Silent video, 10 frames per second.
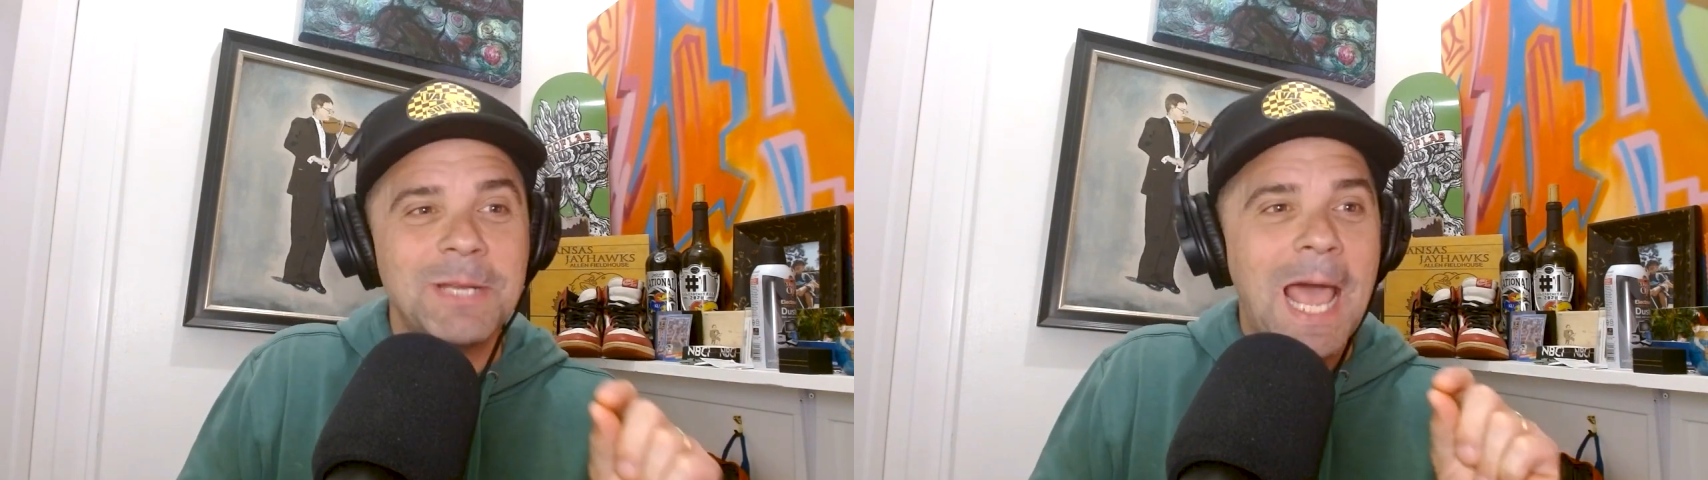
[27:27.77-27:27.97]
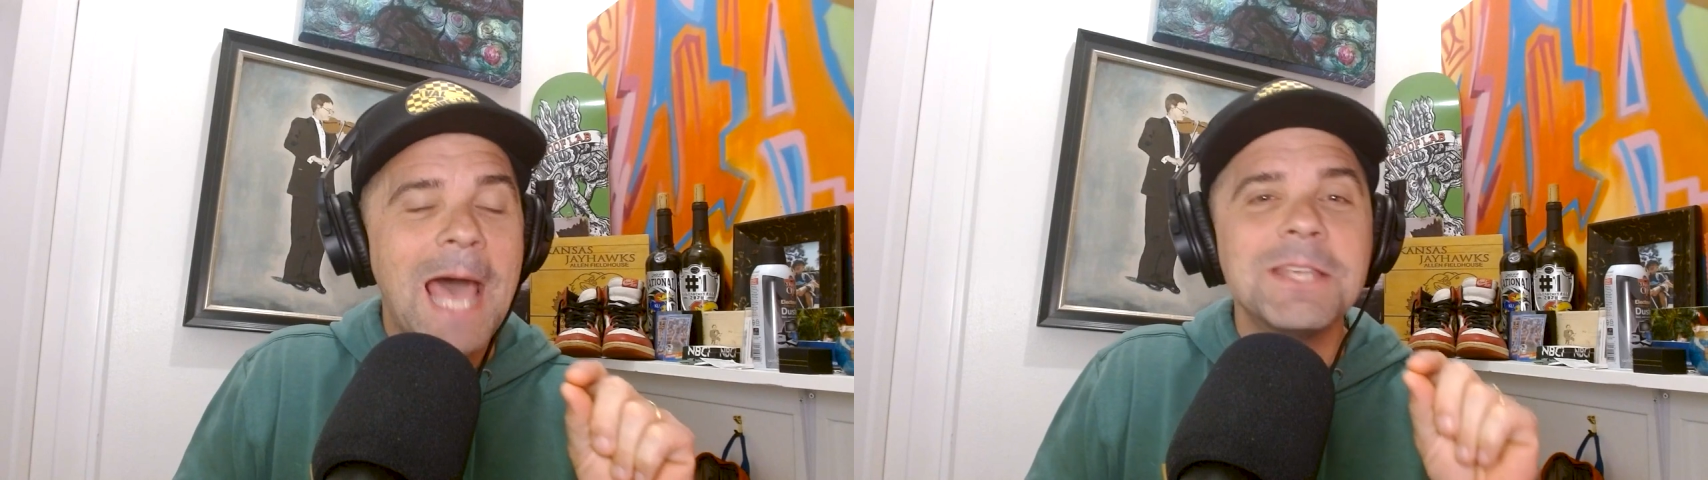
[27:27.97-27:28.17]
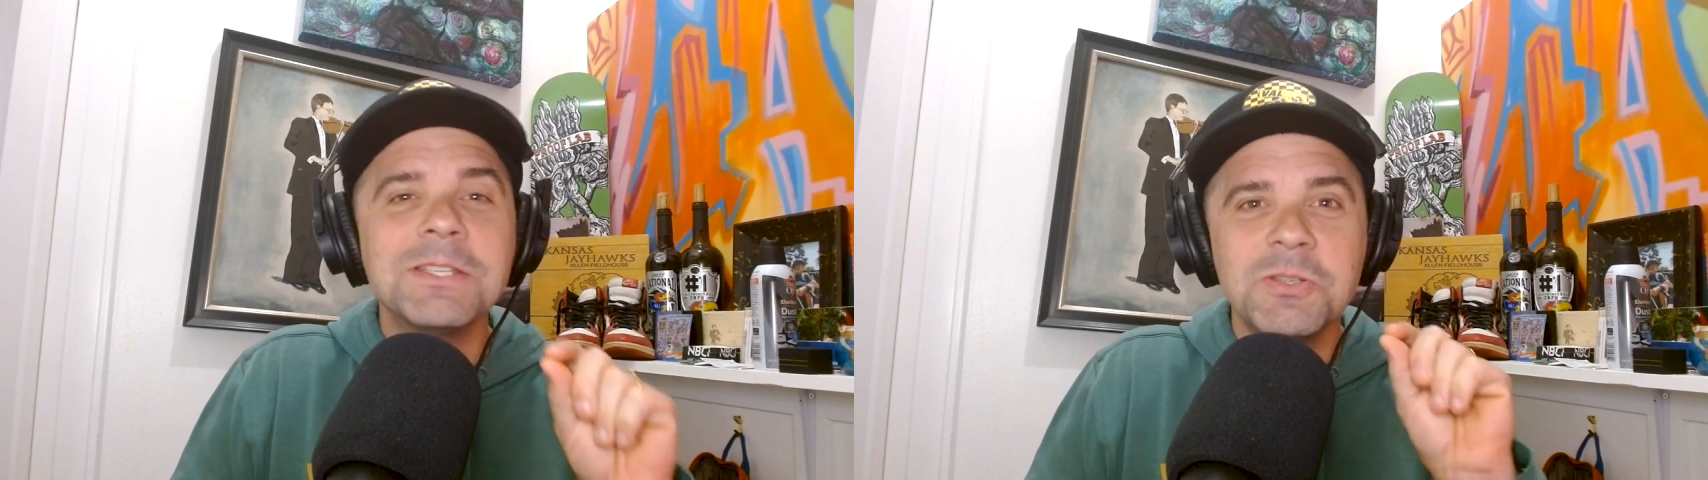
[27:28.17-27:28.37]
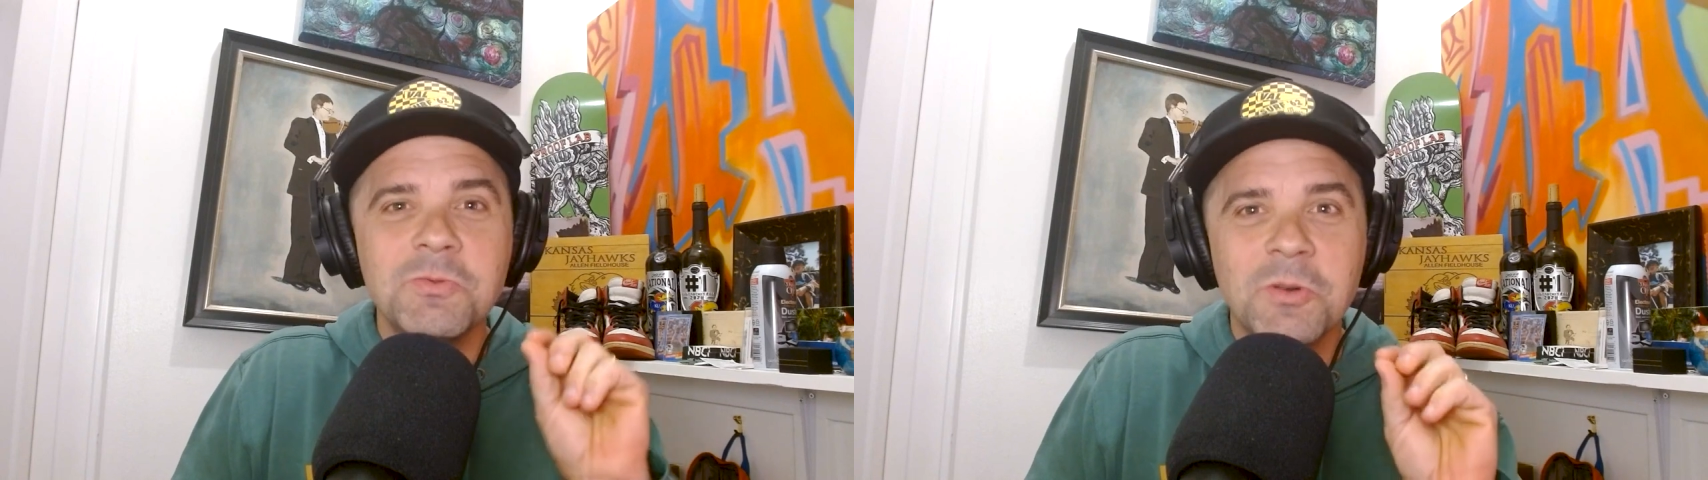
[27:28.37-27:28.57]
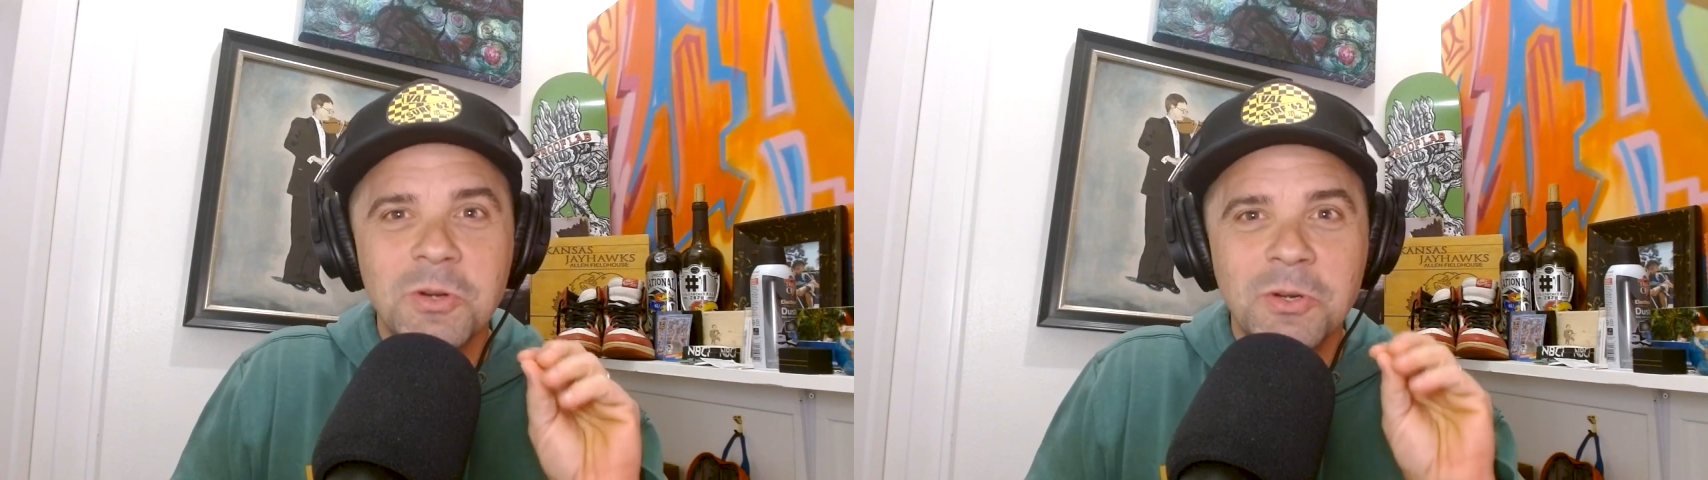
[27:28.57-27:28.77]
but as
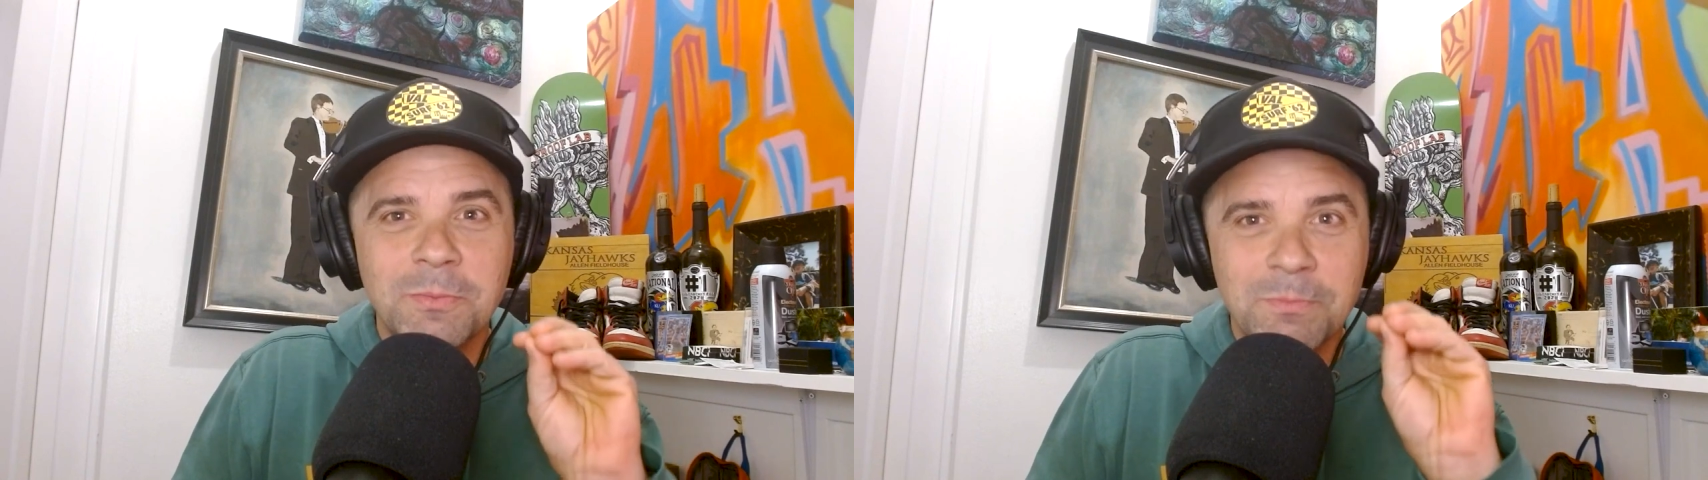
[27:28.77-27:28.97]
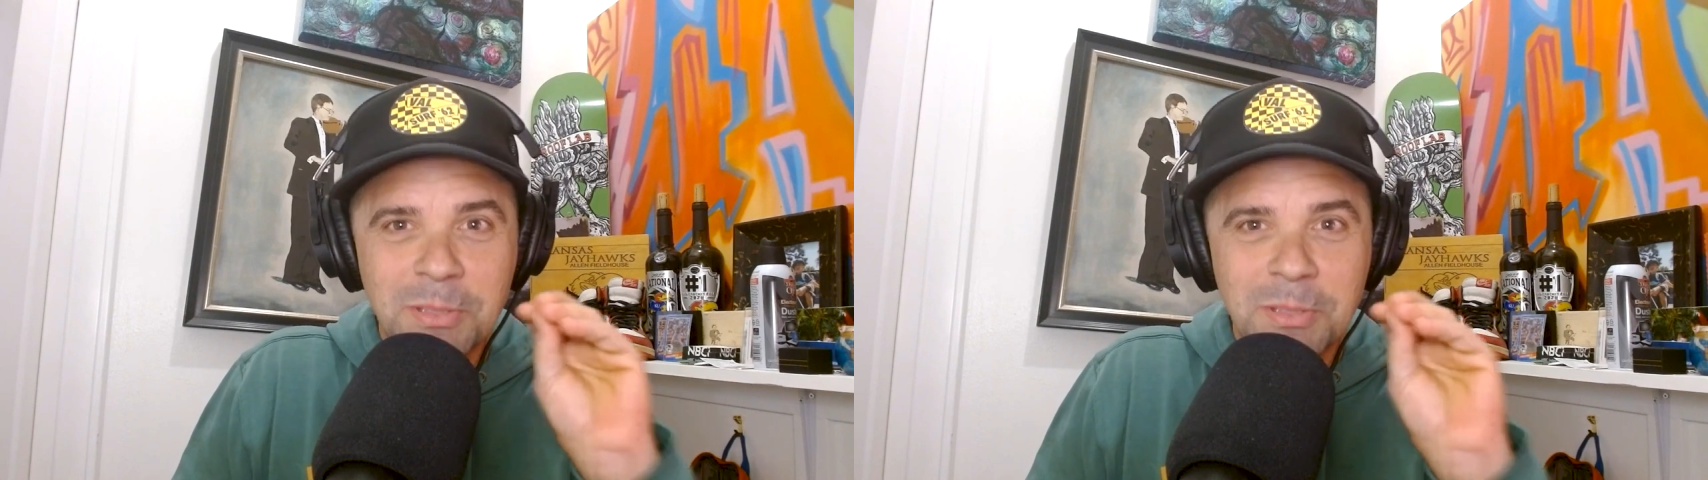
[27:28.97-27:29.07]
you were